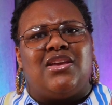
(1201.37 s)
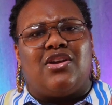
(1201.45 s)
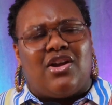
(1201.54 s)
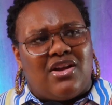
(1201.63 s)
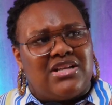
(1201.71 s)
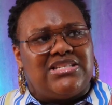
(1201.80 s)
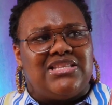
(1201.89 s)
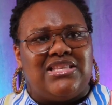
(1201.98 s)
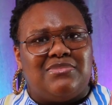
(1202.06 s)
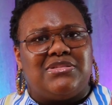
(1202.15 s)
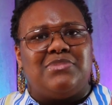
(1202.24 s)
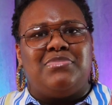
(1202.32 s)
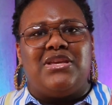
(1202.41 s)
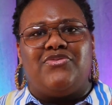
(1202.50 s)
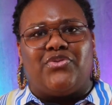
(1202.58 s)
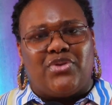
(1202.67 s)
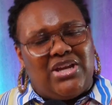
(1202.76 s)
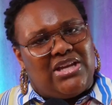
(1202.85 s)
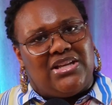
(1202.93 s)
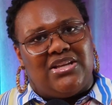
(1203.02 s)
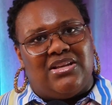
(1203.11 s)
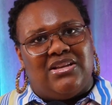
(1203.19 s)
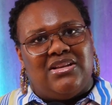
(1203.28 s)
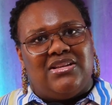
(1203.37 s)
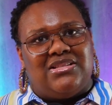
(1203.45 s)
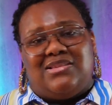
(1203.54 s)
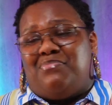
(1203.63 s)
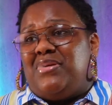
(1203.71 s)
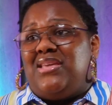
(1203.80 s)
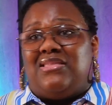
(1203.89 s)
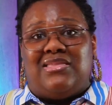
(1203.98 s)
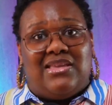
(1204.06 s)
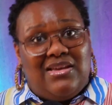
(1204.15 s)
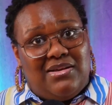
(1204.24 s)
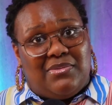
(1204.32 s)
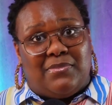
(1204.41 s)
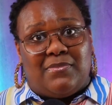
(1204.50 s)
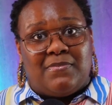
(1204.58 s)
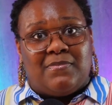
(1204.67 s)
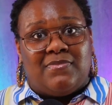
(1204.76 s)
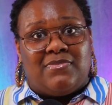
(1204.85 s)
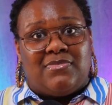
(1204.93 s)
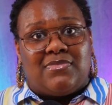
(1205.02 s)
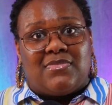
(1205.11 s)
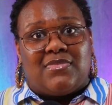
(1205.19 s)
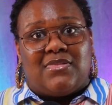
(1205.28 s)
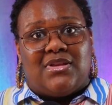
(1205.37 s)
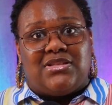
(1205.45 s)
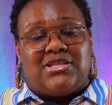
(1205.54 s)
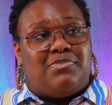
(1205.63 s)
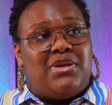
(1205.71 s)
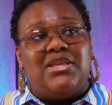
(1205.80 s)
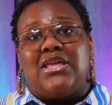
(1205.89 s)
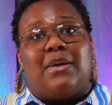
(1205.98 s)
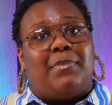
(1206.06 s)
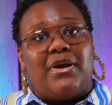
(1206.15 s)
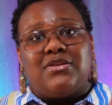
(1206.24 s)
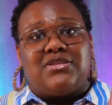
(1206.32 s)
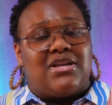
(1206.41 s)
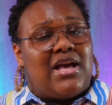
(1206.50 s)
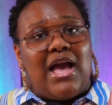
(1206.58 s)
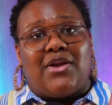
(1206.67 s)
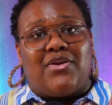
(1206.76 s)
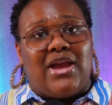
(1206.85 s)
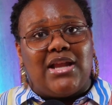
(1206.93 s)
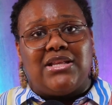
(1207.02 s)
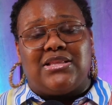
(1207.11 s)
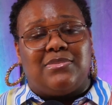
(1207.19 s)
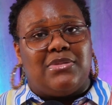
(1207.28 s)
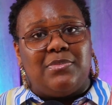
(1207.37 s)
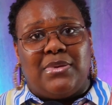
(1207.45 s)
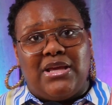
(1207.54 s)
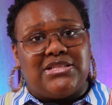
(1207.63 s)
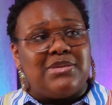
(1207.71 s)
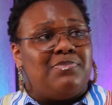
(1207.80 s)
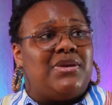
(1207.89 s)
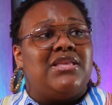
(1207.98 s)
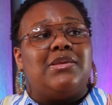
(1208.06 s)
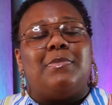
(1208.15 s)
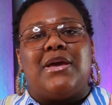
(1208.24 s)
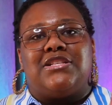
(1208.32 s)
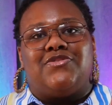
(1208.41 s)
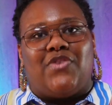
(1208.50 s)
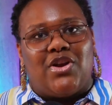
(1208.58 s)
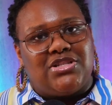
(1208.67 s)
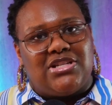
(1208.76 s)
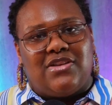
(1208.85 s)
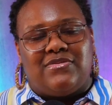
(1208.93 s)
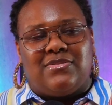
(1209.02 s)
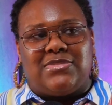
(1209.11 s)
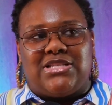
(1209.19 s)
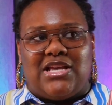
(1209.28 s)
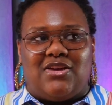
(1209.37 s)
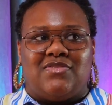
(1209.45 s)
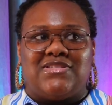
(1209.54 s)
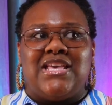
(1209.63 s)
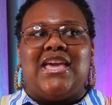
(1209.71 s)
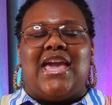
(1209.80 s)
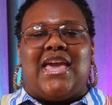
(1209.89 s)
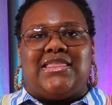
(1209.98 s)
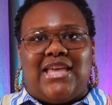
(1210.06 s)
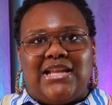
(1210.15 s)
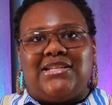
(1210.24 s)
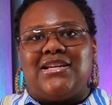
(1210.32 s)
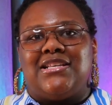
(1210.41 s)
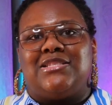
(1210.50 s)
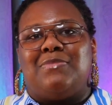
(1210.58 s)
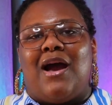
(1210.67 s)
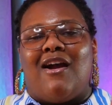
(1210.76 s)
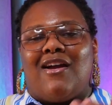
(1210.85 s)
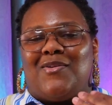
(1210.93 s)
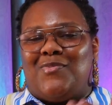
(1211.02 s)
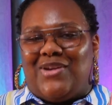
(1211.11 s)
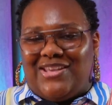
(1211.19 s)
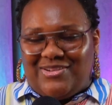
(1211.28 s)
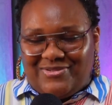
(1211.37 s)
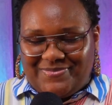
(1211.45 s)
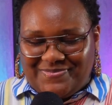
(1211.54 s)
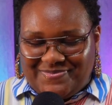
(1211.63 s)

encouraging them to be free, to be them, to be that person God created them to be, to be the best version of themselves. And that does my heart well.